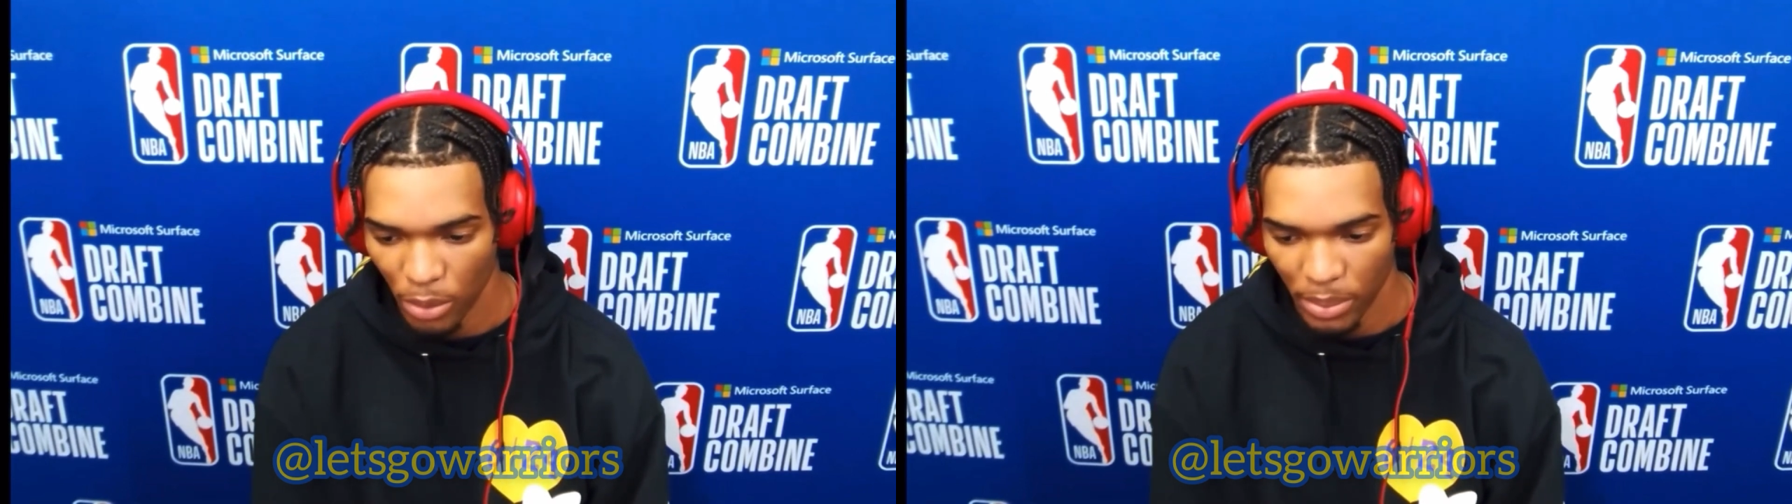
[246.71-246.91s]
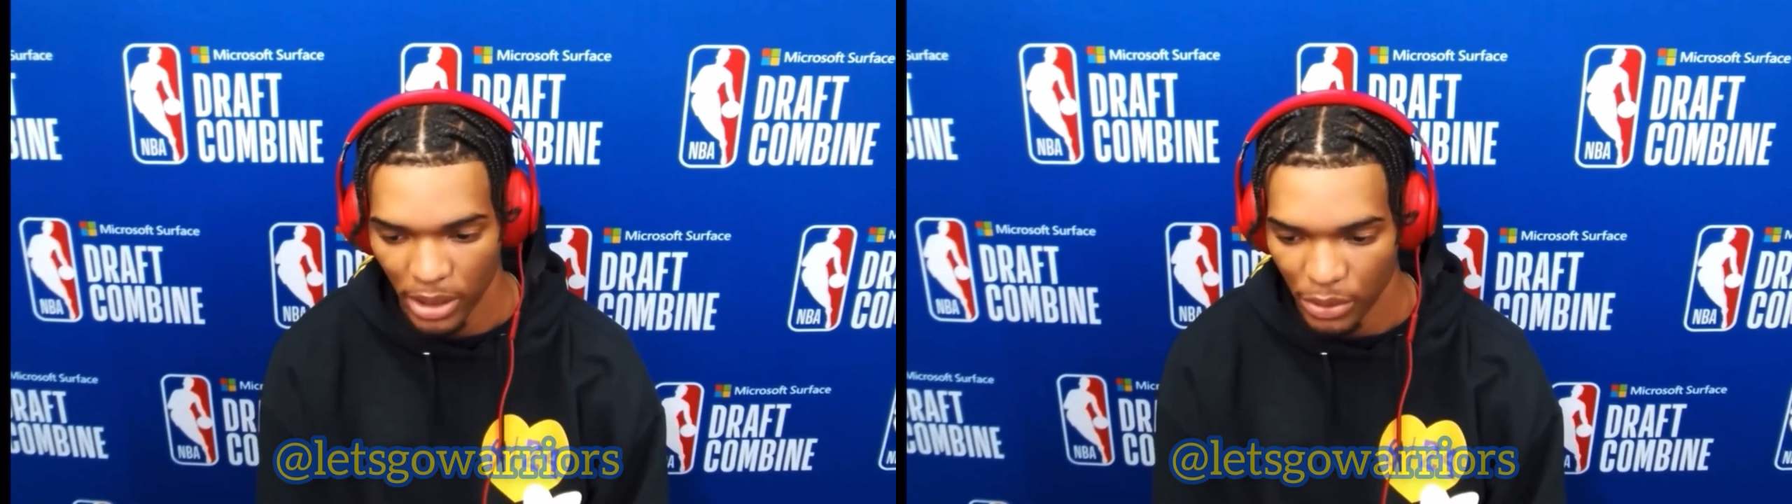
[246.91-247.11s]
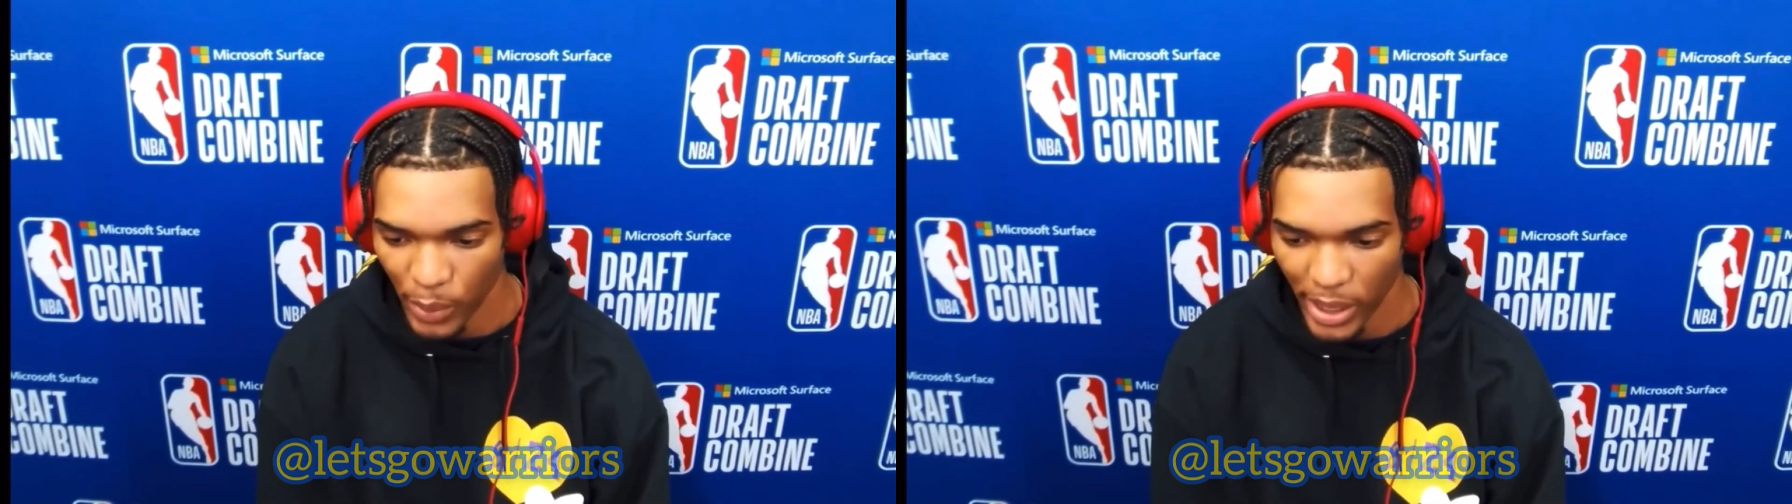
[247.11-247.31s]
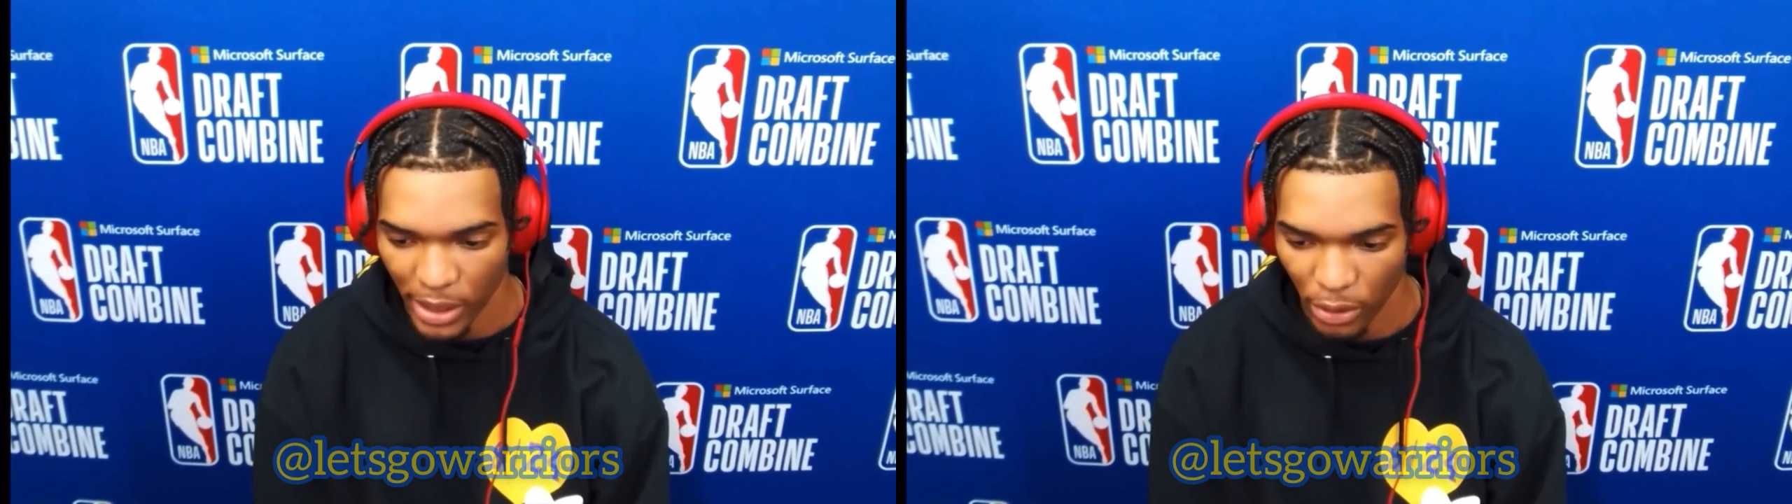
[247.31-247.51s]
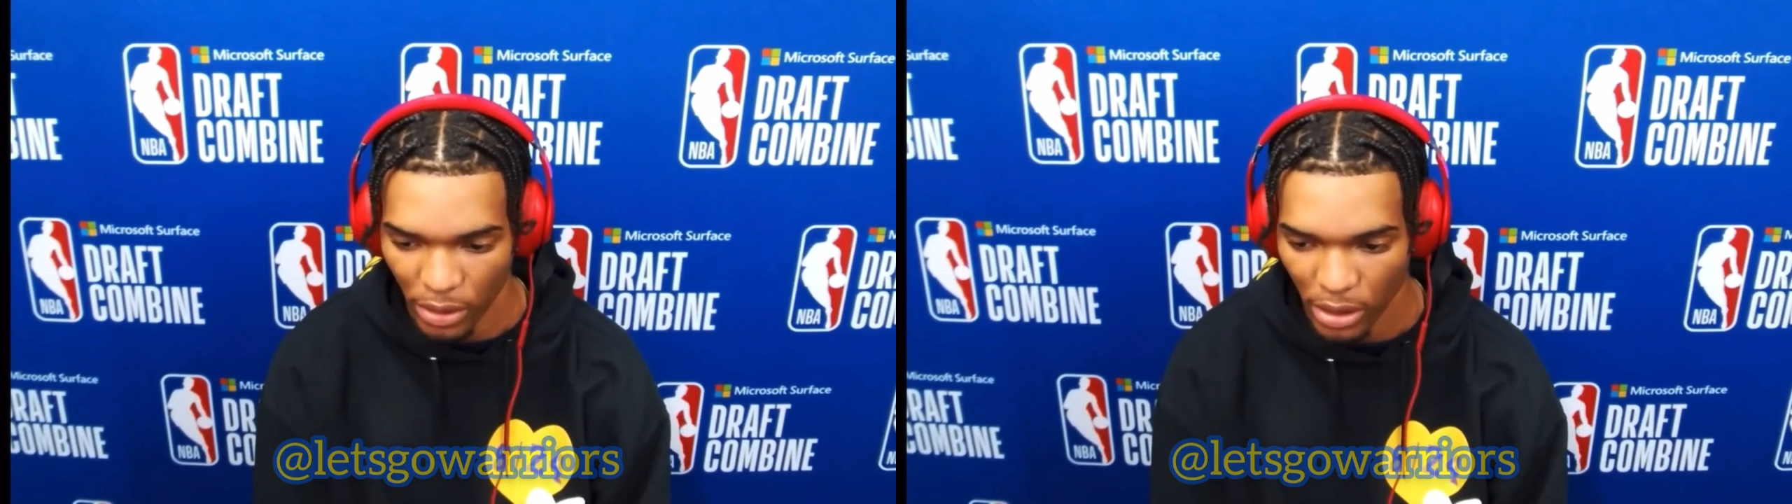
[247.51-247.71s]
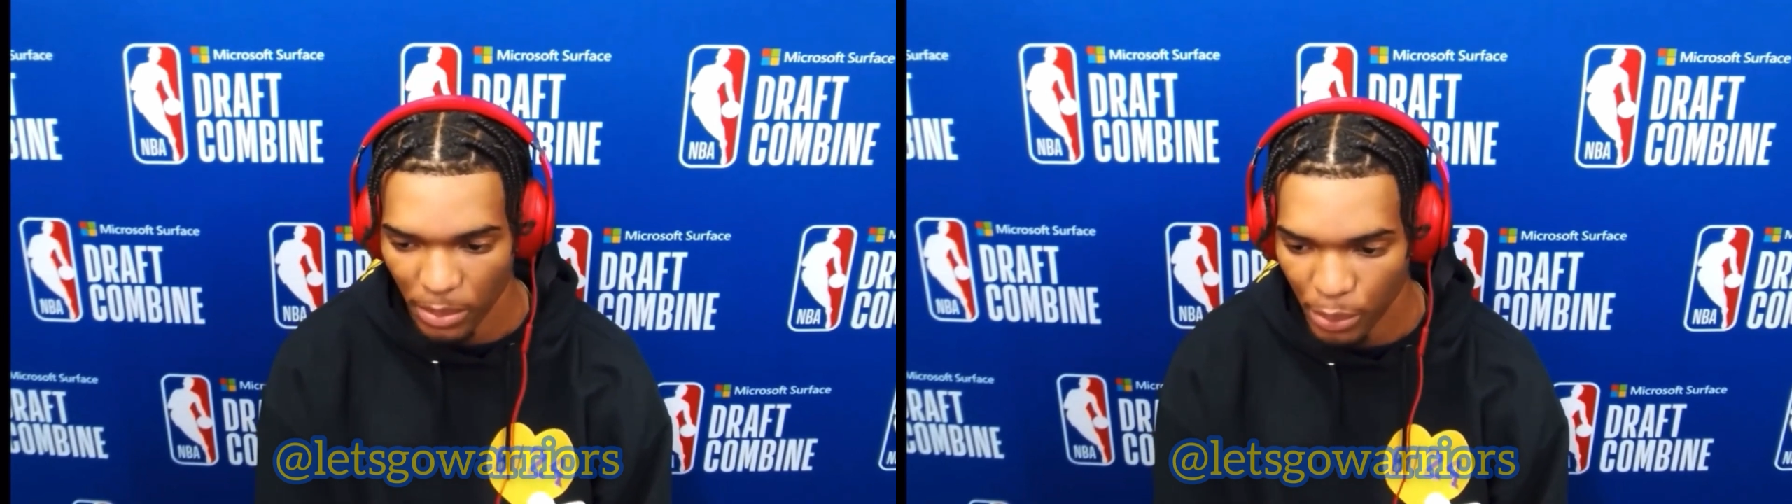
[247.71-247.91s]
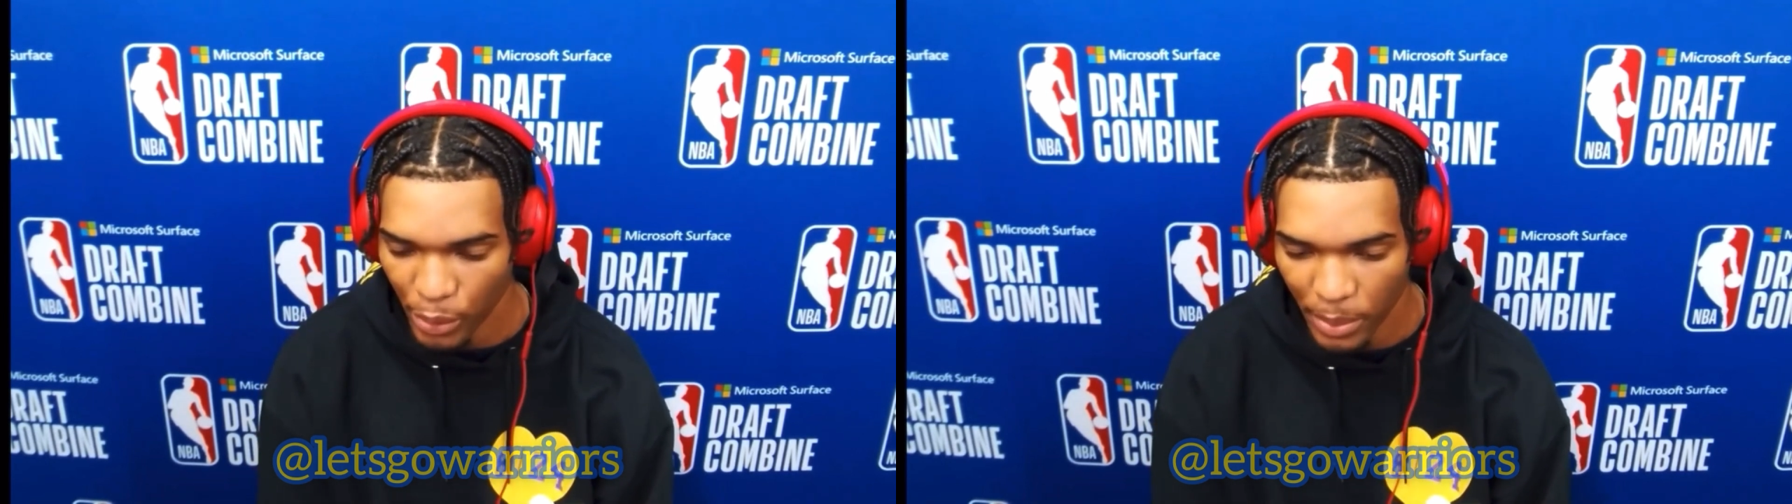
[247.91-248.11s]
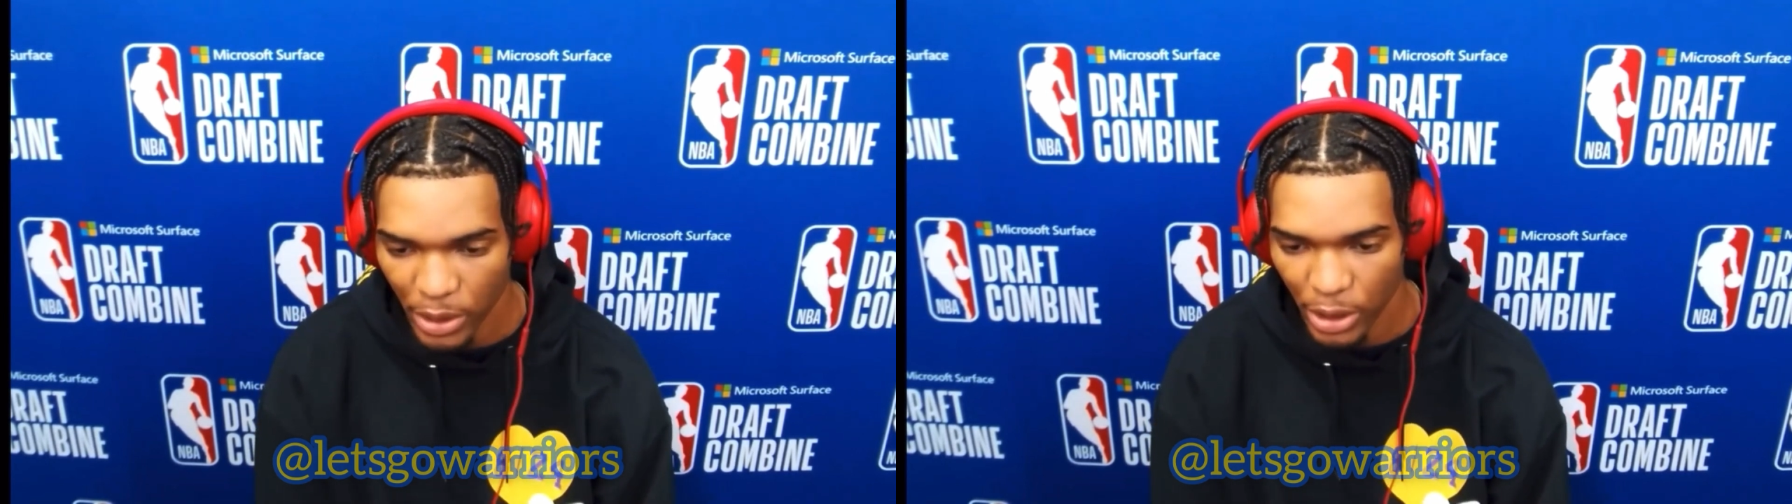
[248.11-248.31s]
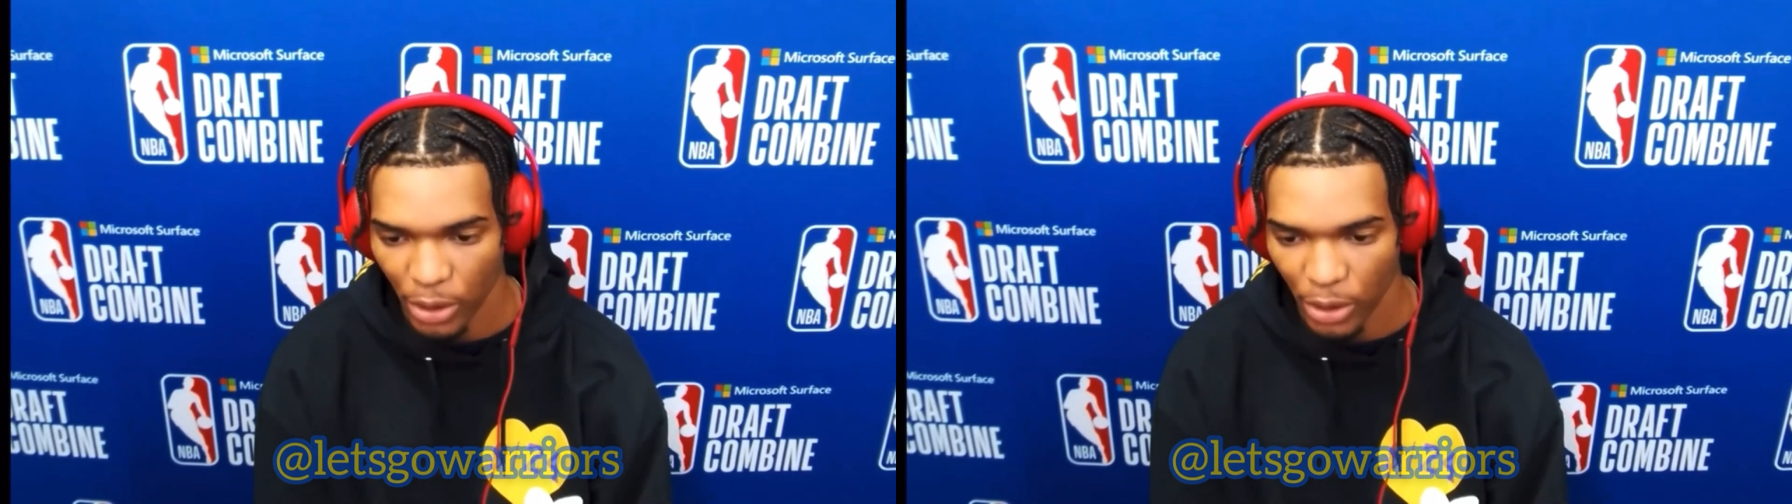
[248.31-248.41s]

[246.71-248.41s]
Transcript: be a threat on the perimeter,